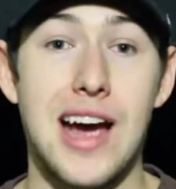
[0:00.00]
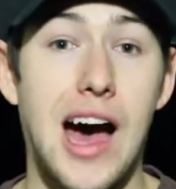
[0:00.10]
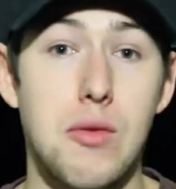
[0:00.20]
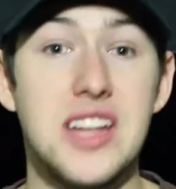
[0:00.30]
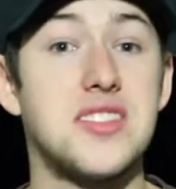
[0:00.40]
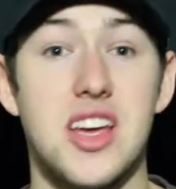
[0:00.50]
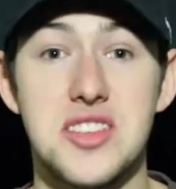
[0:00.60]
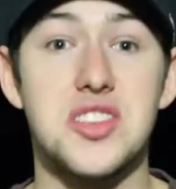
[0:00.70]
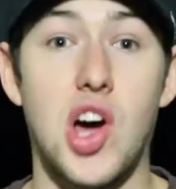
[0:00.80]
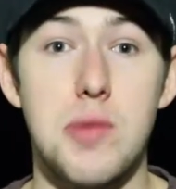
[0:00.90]
God.
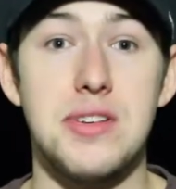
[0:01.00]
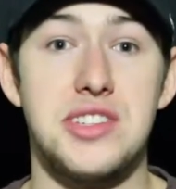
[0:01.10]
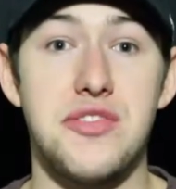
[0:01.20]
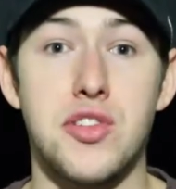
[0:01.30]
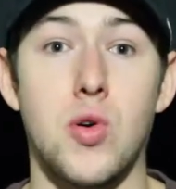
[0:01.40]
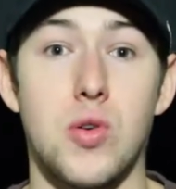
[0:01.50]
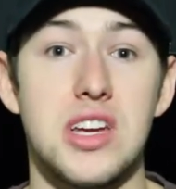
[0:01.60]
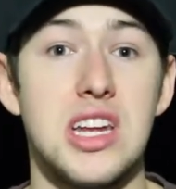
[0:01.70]
It's going to be difficult.